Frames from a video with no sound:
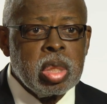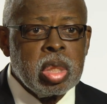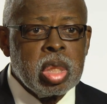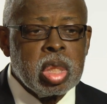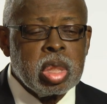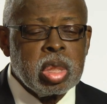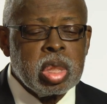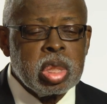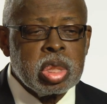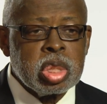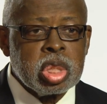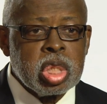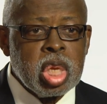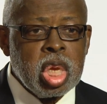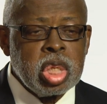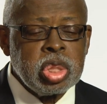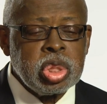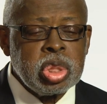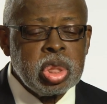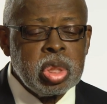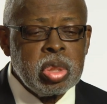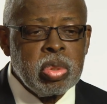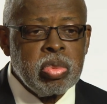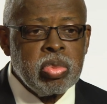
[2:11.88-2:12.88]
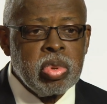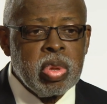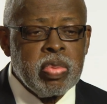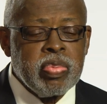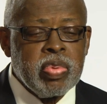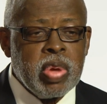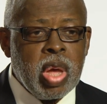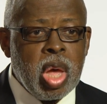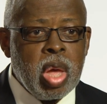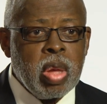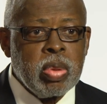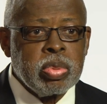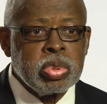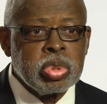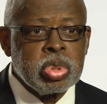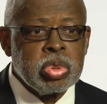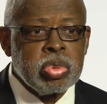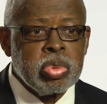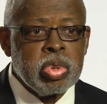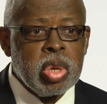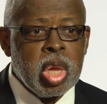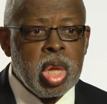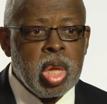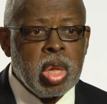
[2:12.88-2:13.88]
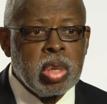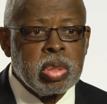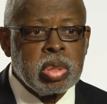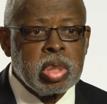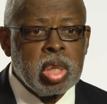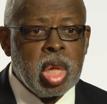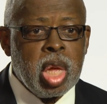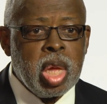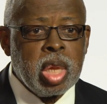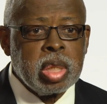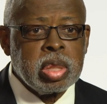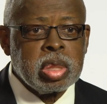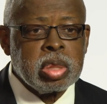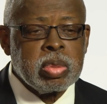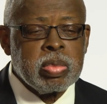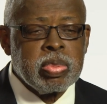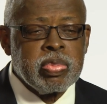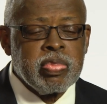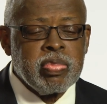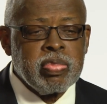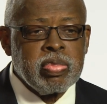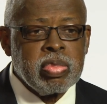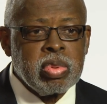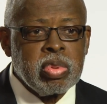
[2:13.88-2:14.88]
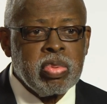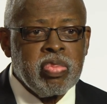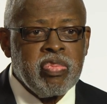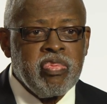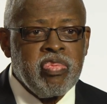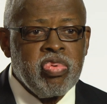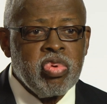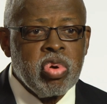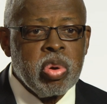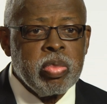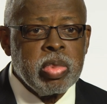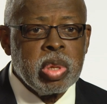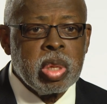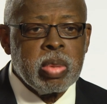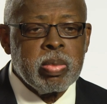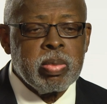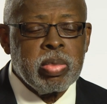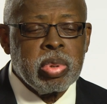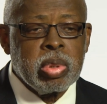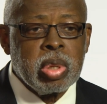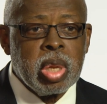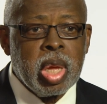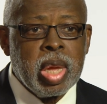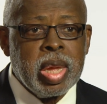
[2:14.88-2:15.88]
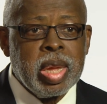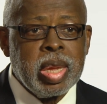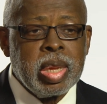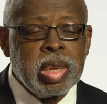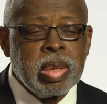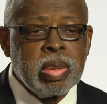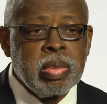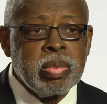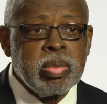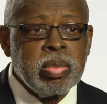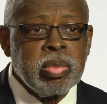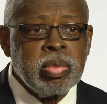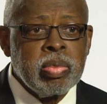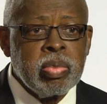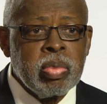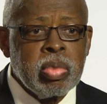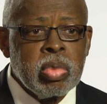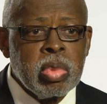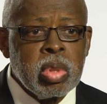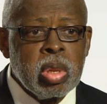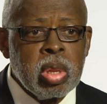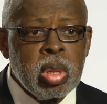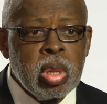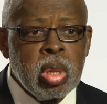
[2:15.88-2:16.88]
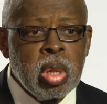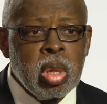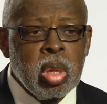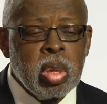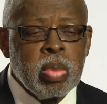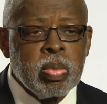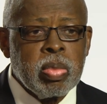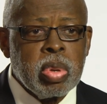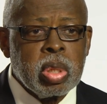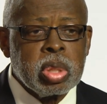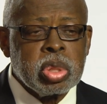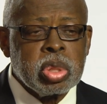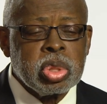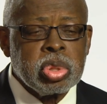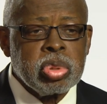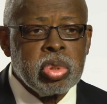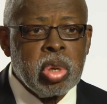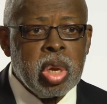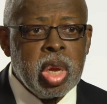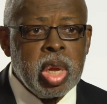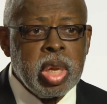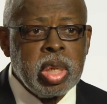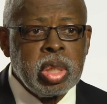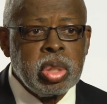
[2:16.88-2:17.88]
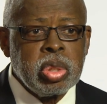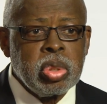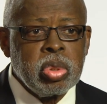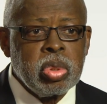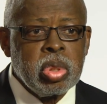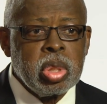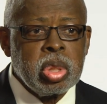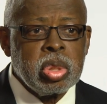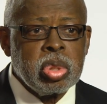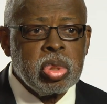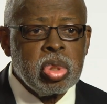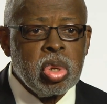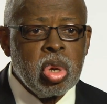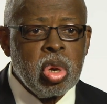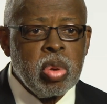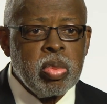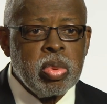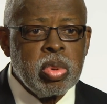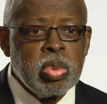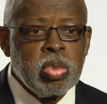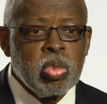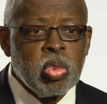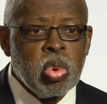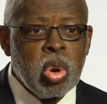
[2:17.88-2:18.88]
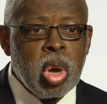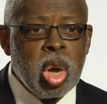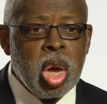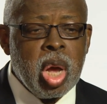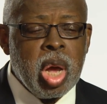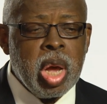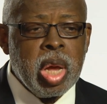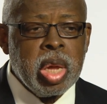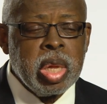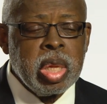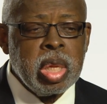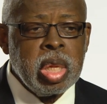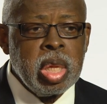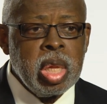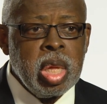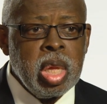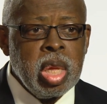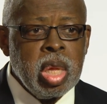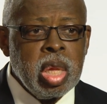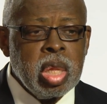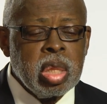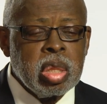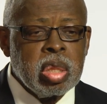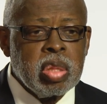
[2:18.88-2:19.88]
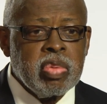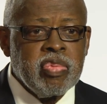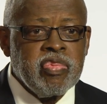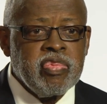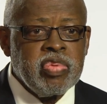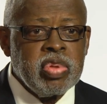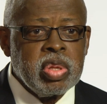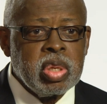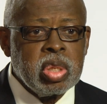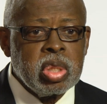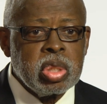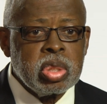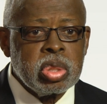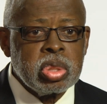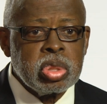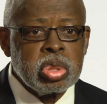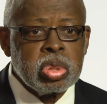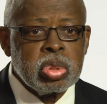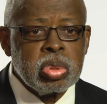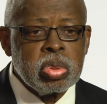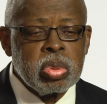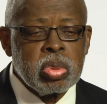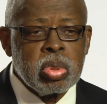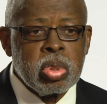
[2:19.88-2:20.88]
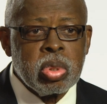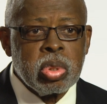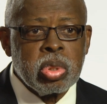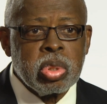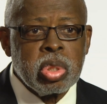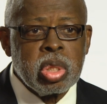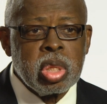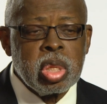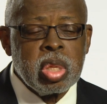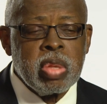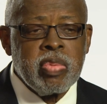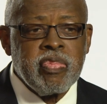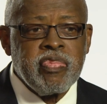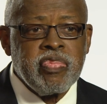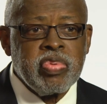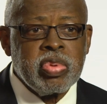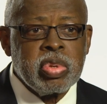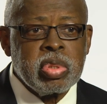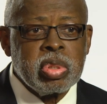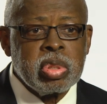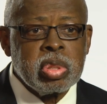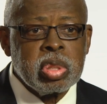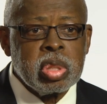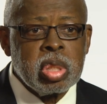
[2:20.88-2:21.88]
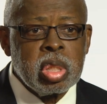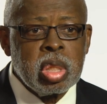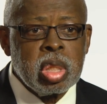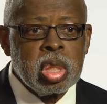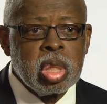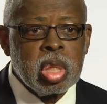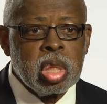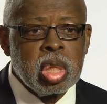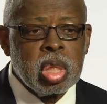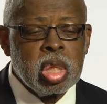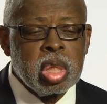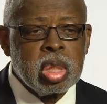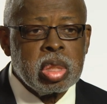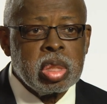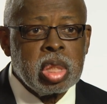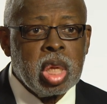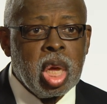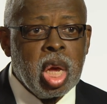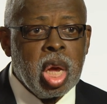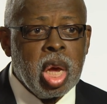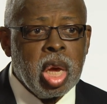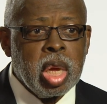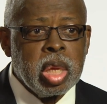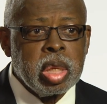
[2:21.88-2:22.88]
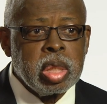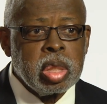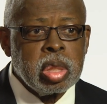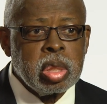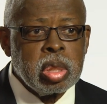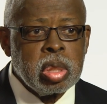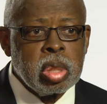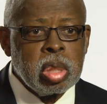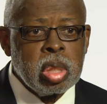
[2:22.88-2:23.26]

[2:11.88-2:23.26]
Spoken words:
The discussion revolves around not forming blame, but trying to determine why the fetus or the infant died.